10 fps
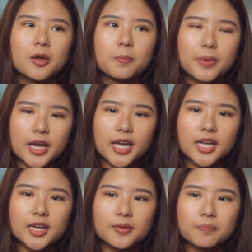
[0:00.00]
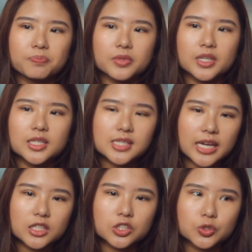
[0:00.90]
But it's
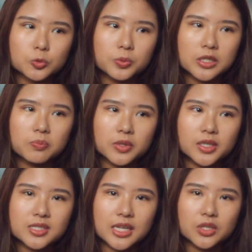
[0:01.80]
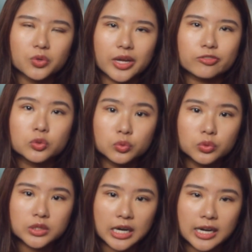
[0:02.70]
kind of stupid because then you have
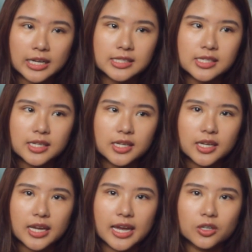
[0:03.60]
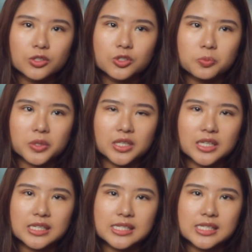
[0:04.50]
2 scars, and also
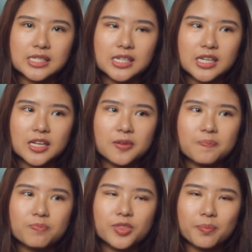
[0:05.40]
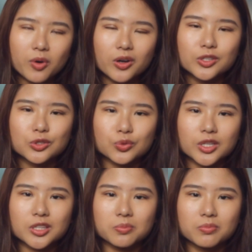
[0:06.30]
because the more you do
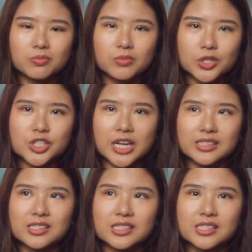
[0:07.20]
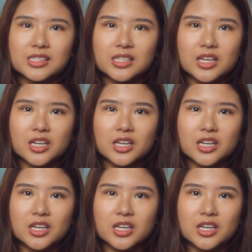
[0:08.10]
it, the more chances